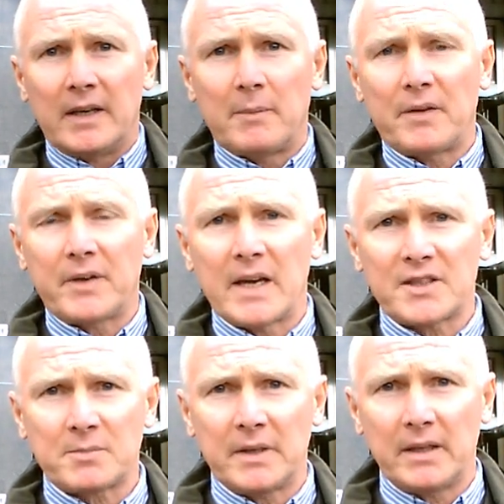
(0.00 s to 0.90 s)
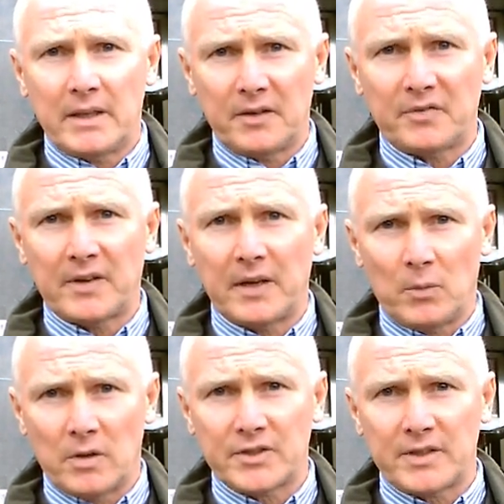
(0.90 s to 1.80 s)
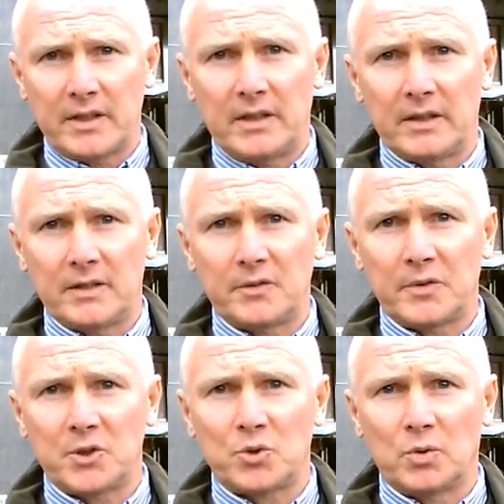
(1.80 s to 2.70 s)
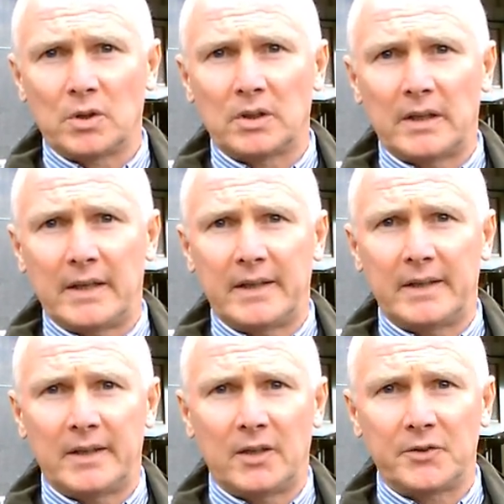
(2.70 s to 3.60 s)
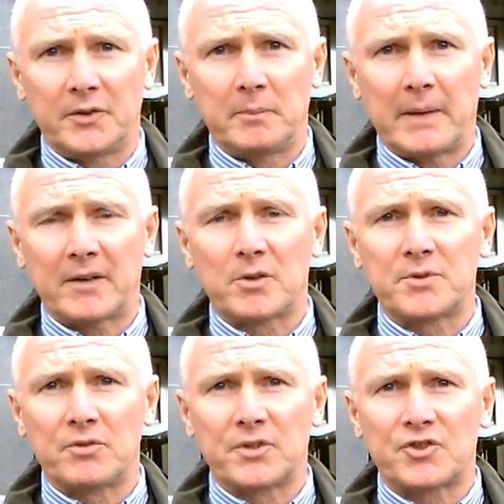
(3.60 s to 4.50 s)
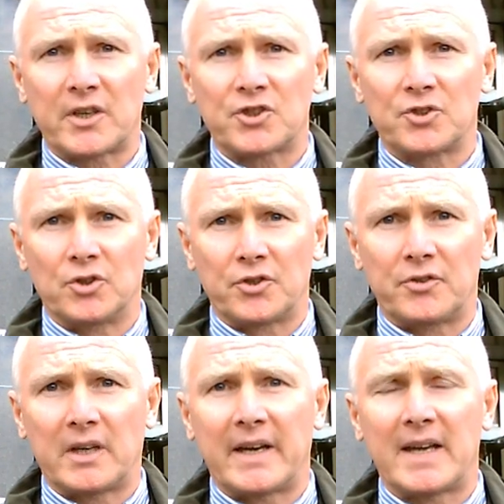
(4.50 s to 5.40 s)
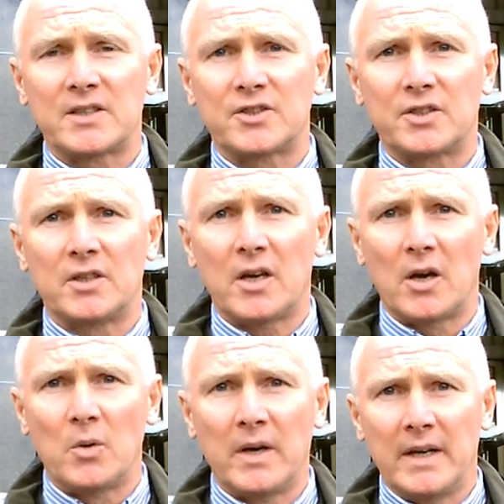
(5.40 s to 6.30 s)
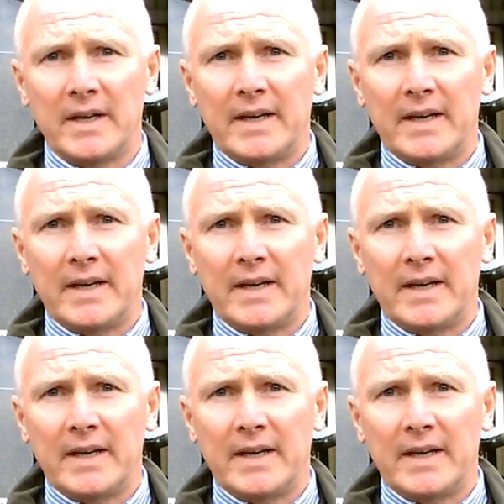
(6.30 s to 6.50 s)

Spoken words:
him having asked me if I was the individual on the bankruptcy restriction order, and I answered no,